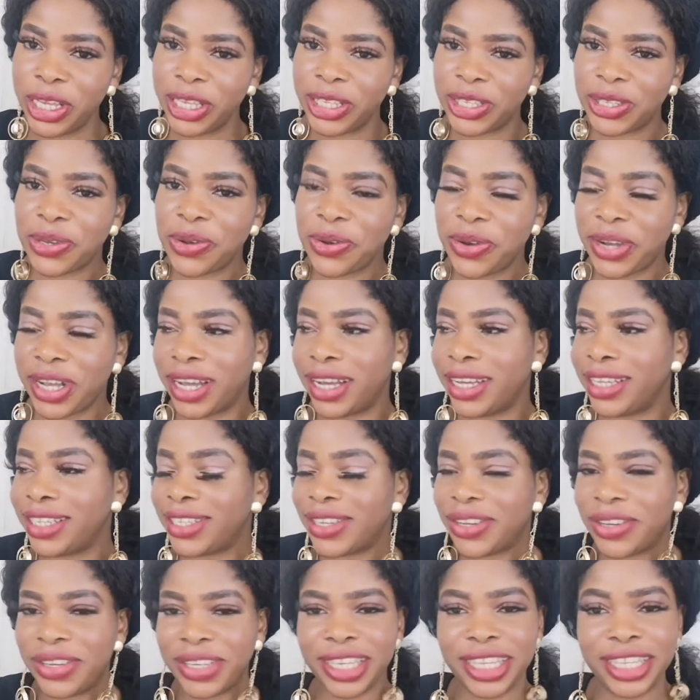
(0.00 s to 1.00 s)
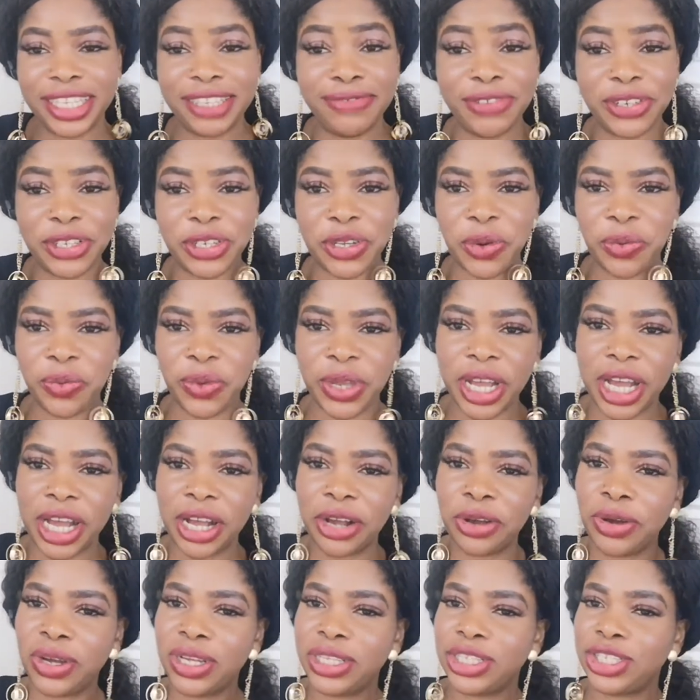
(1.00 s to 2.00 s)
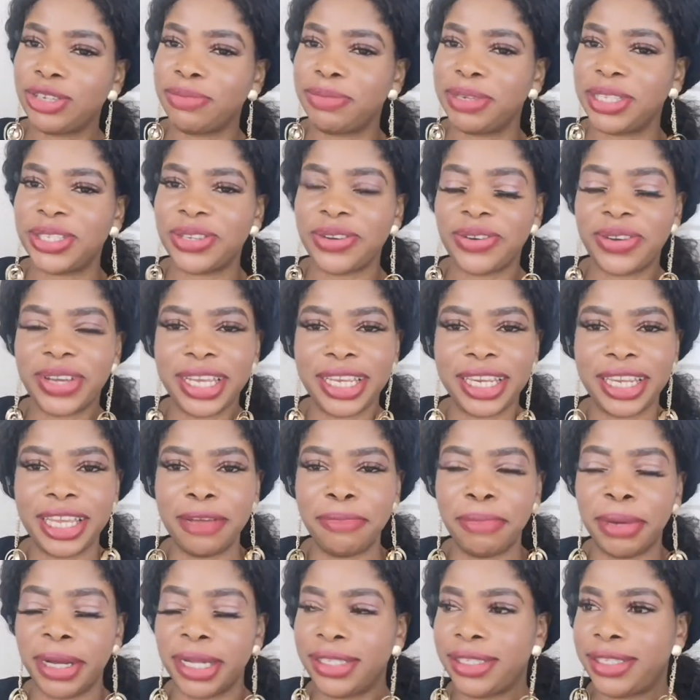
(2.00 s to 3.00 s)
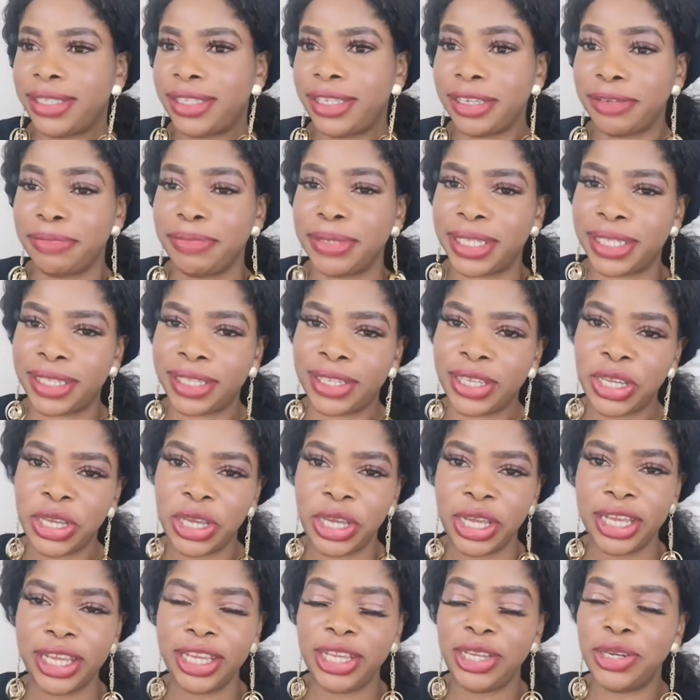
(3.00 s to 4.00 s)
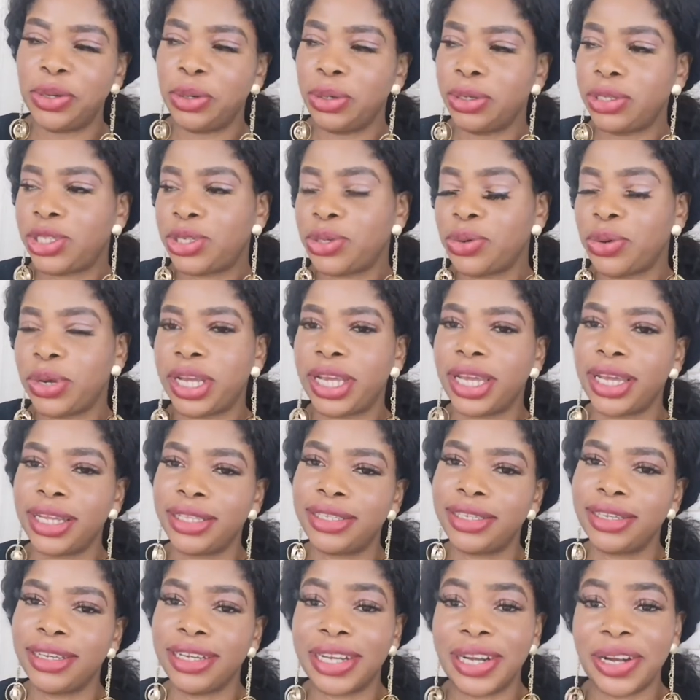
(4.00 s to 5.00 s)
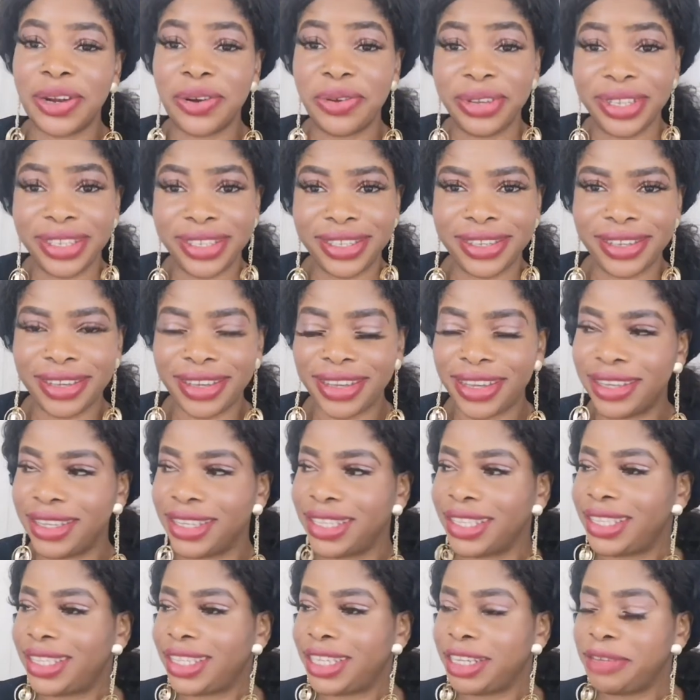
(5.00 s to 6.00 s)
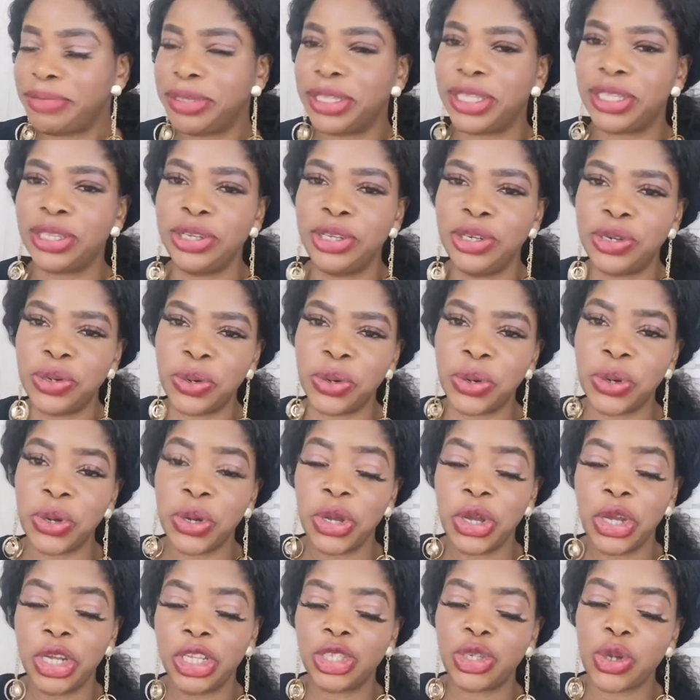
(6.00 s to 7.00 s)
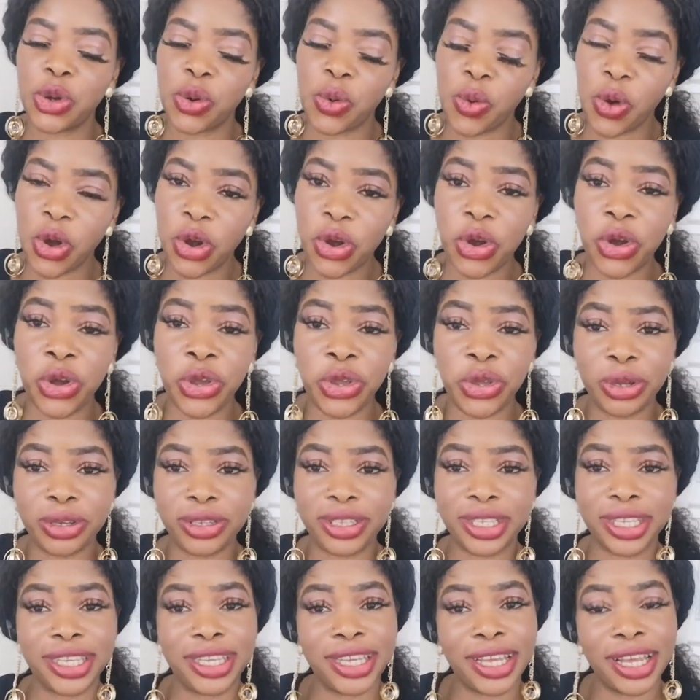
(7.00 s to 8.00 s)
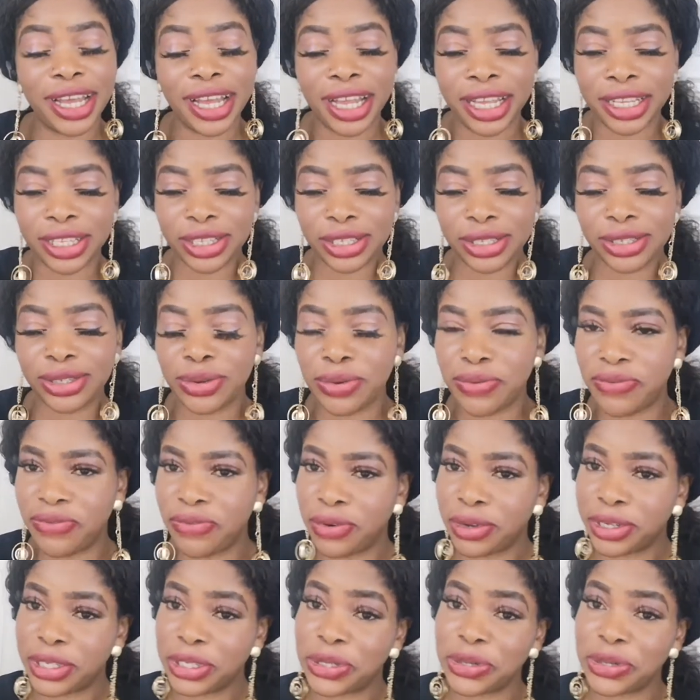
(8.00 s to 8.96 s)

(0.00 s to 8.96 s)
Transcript: So guys, on this video we are going to be talking about tips, you know, to get a glowing skin, tips, you know, to work on your skin and so forth.